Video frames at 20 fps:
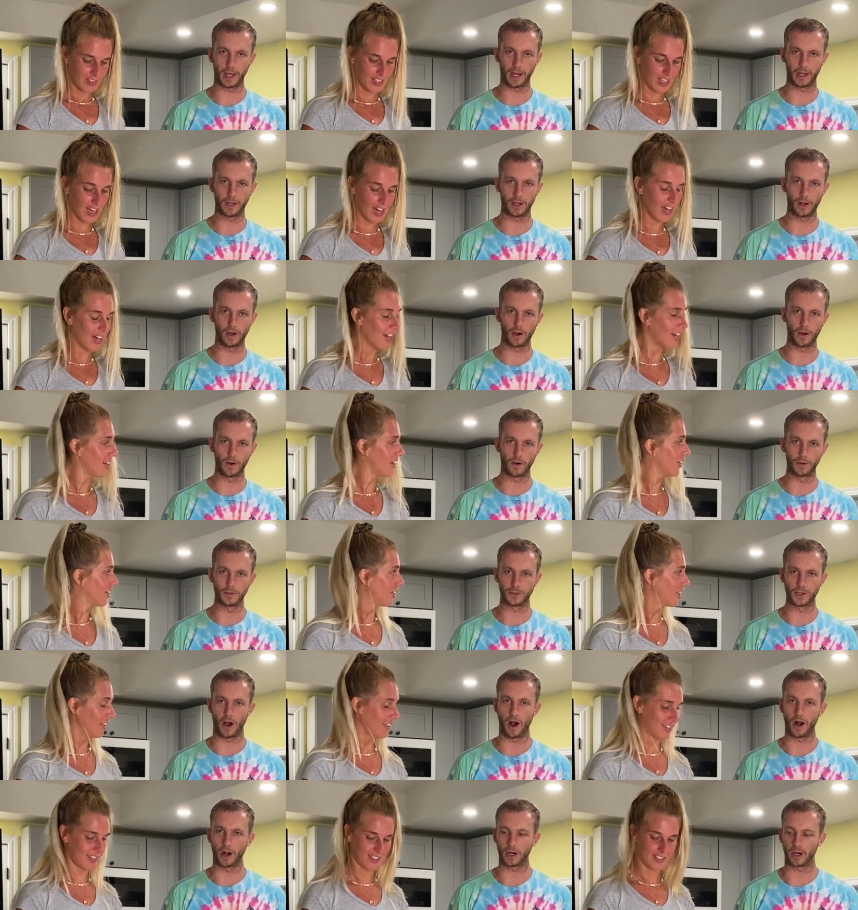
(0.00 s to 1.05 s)
Speaker 1: and yeah. no
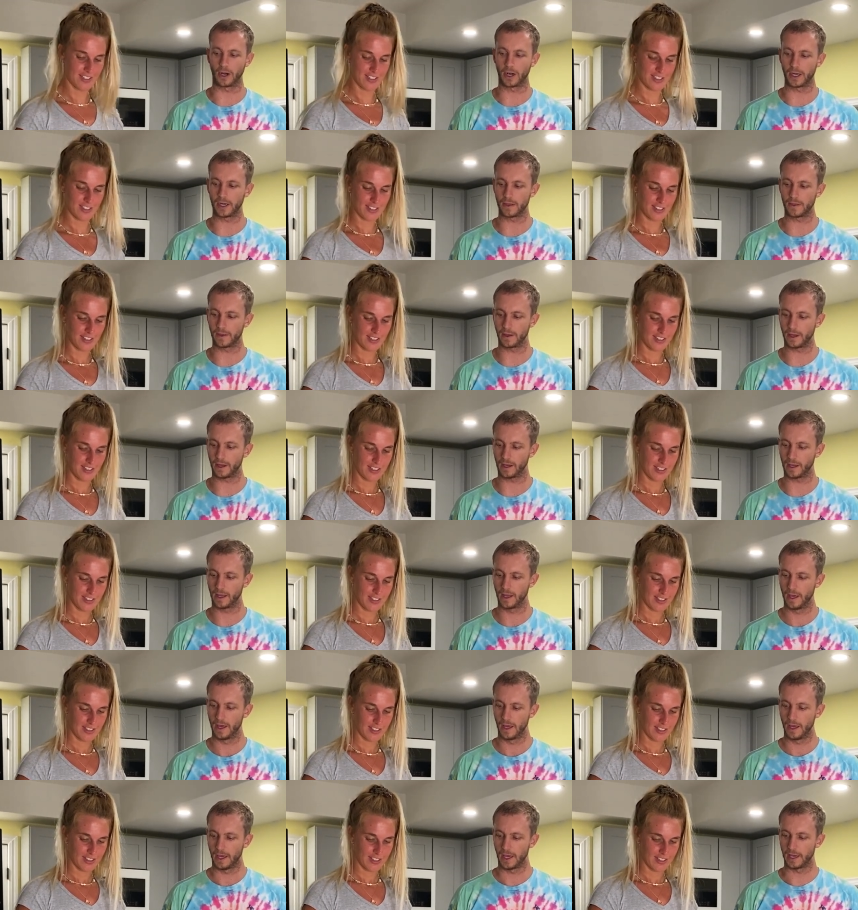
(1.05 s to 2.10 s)
dog or anything,
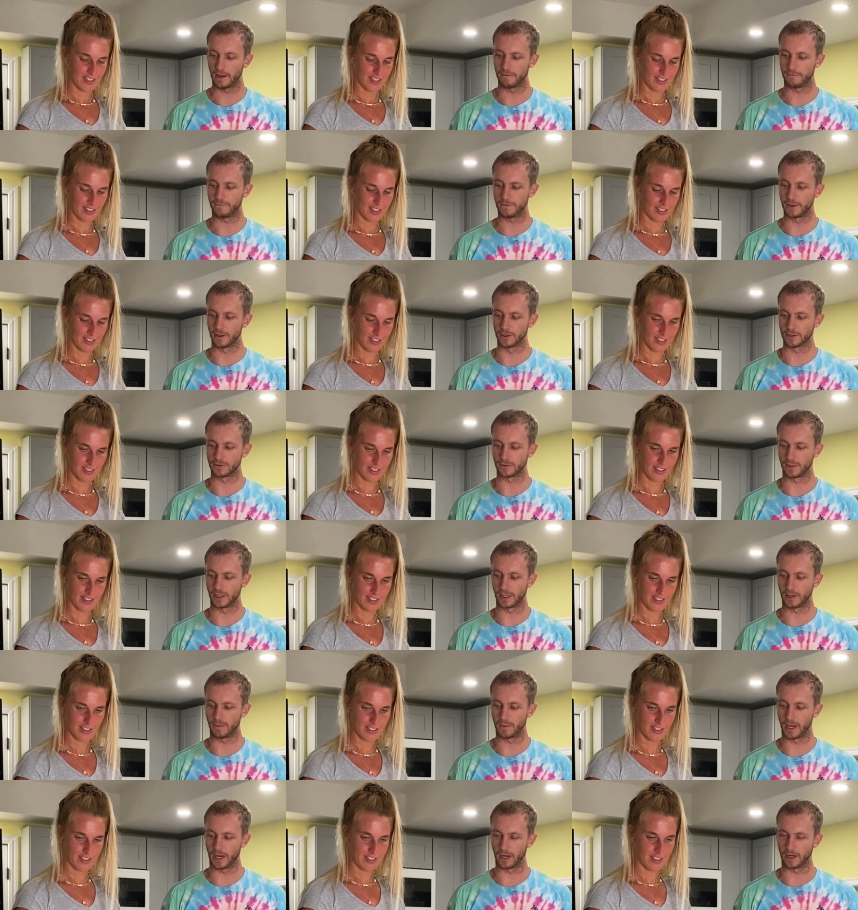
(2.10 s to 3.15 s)
it feels
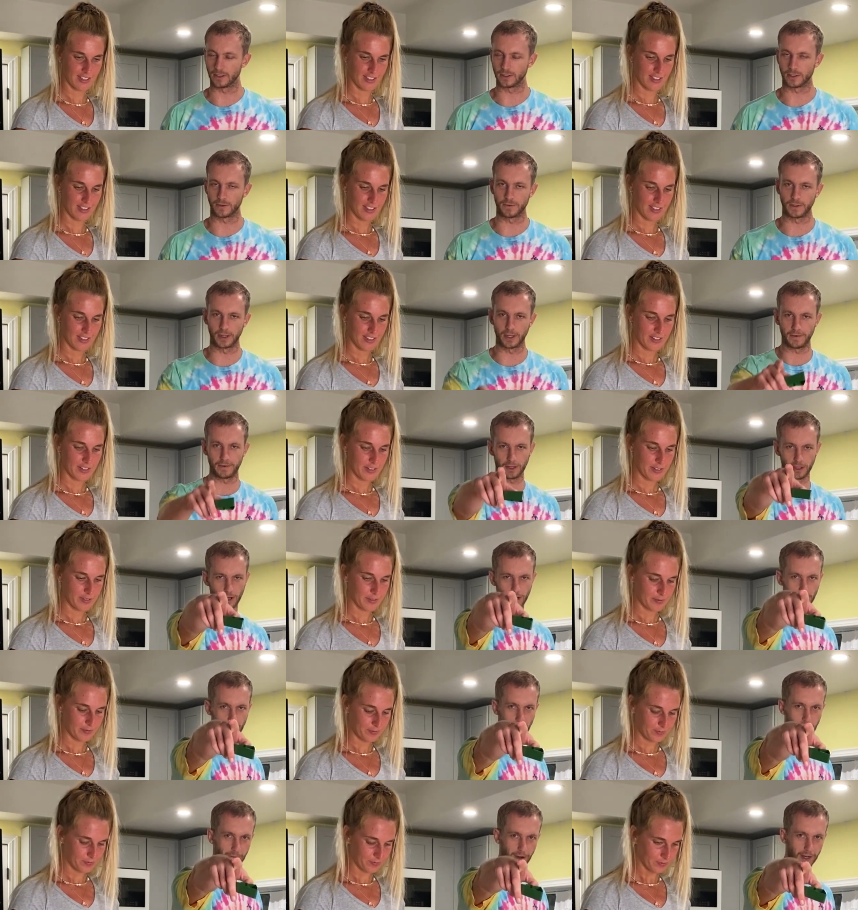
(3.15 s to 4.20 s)
really weird. So if you live
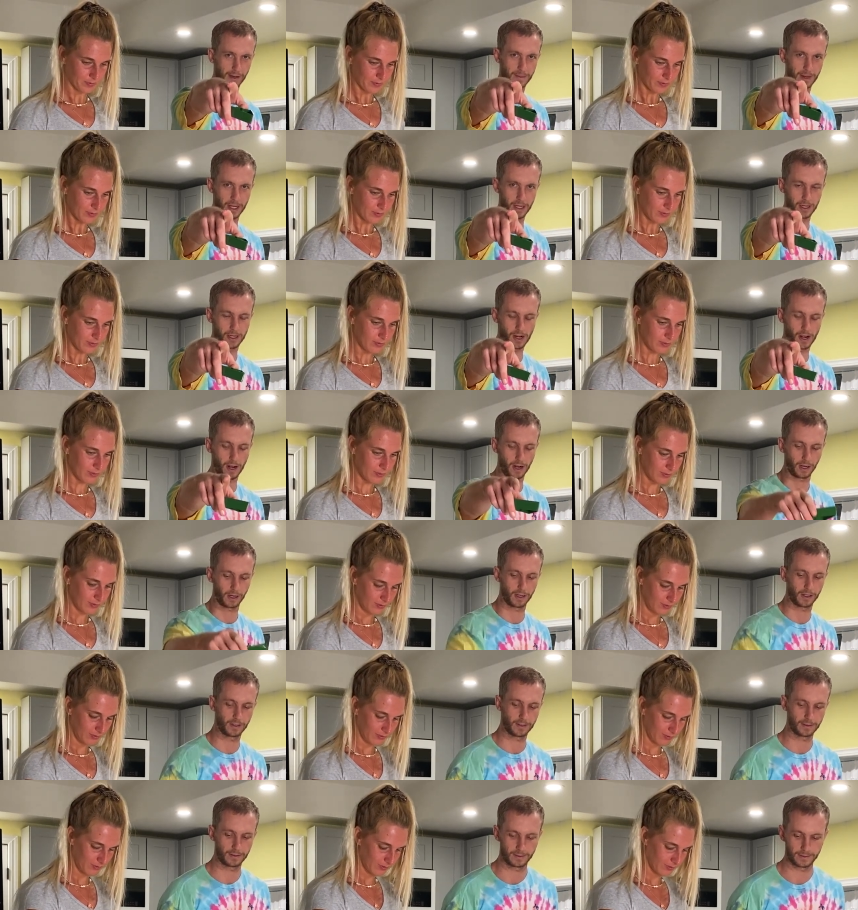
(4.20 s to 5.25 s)
alone, I recommend a dog.
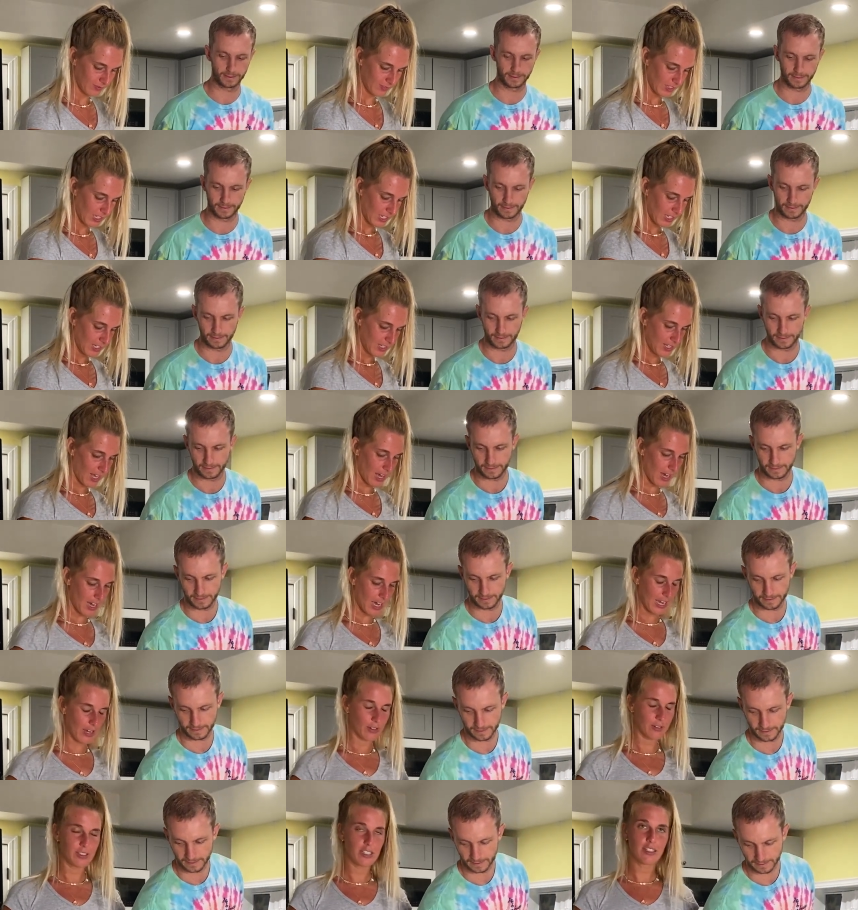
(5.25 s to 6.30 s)
Speaker 2: Yeah,
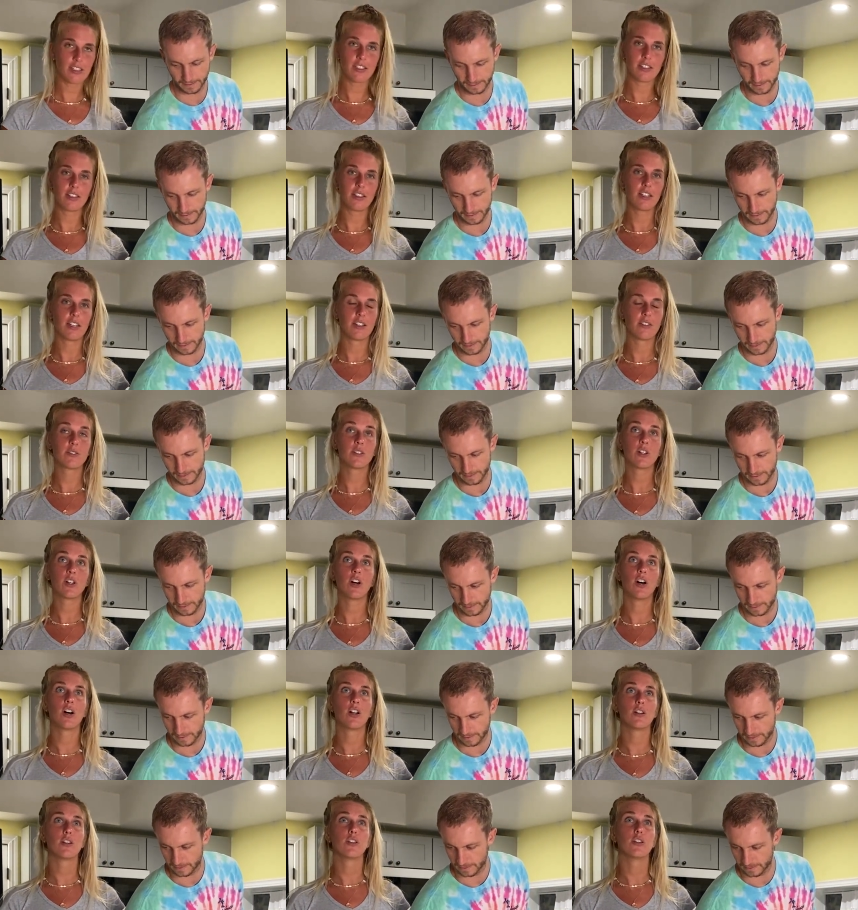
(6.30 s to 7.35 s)
I only lived
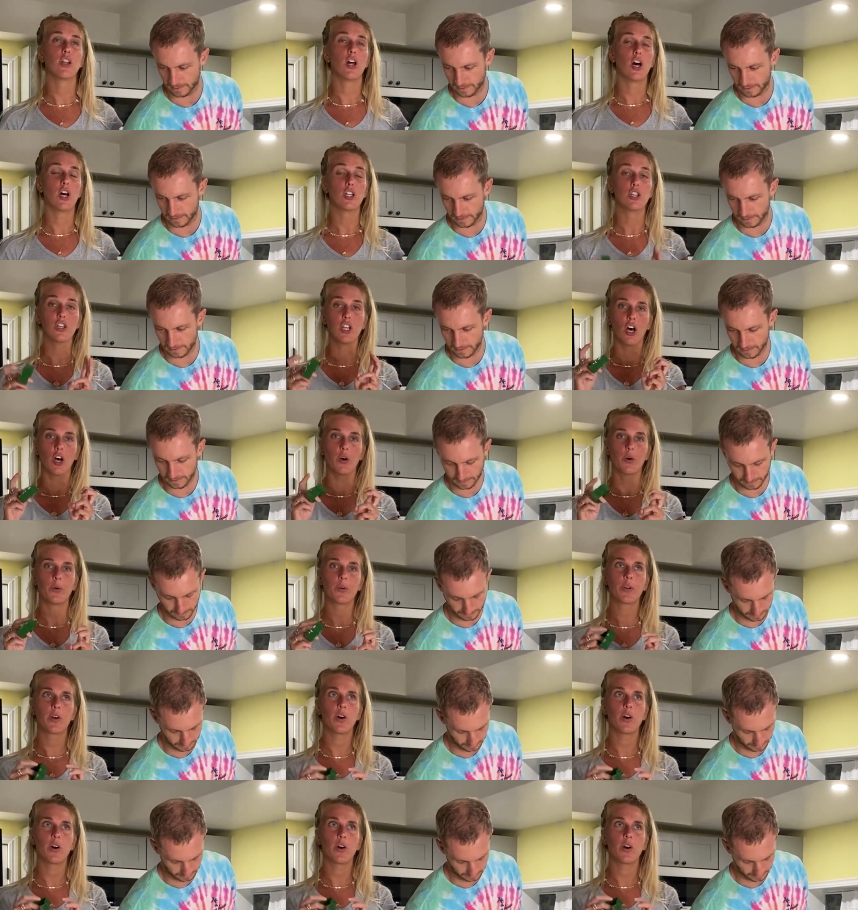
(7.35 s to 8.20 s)
alone